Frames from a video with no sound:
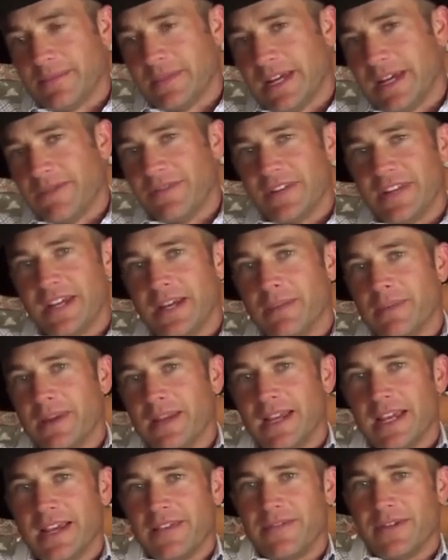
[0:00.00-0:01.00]
every day of my
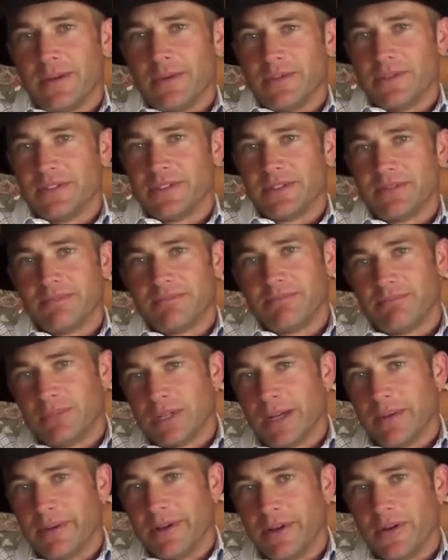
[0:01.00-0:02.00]
life, I was
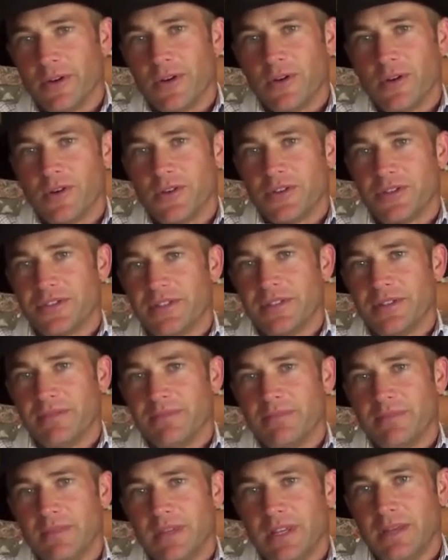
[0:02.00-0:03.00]
probably on a horse
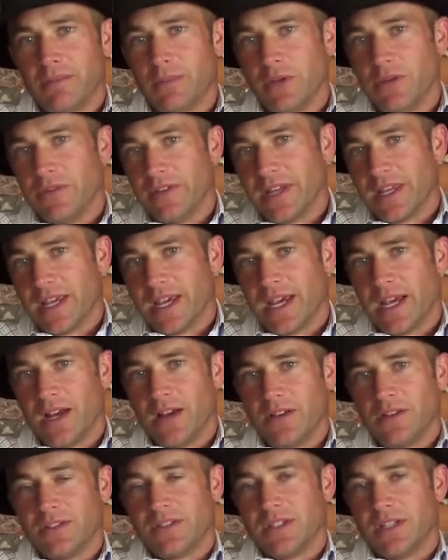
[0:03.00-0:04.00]
and moving
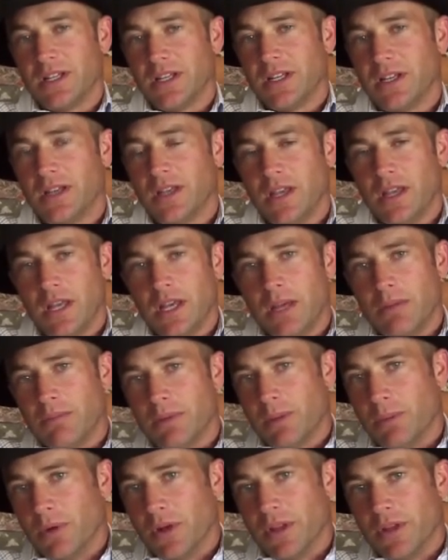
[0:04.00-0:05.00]
cows.
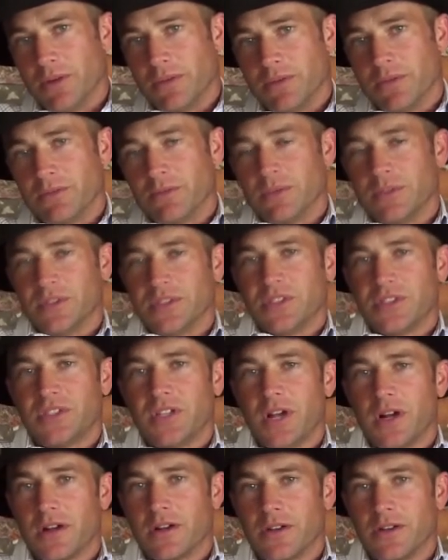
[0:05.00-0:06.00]
My brother was a
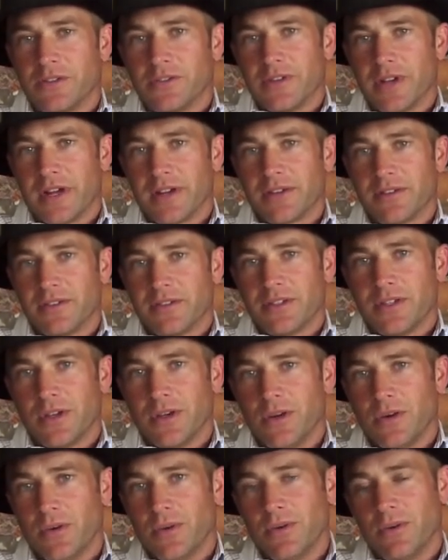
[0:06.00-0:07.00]
stock contractor,
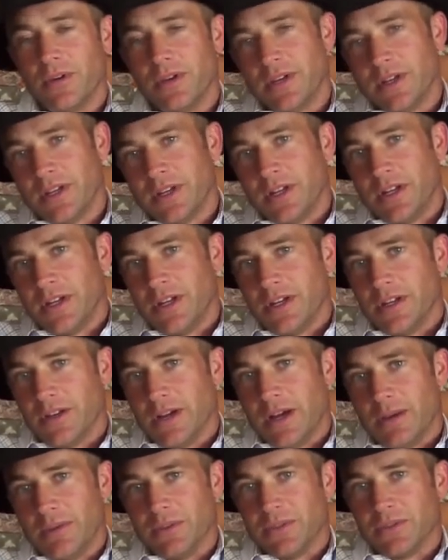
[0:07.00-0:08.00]
so you know,
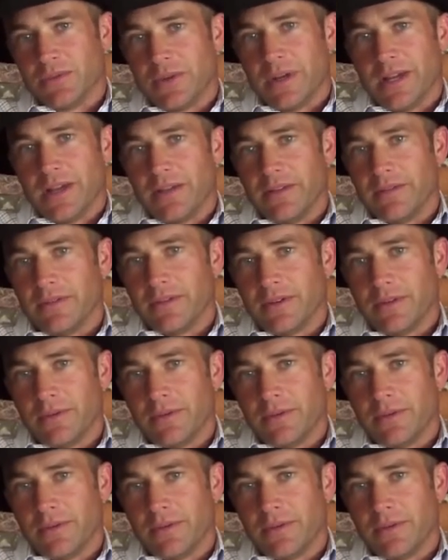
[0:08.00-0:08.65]
I was around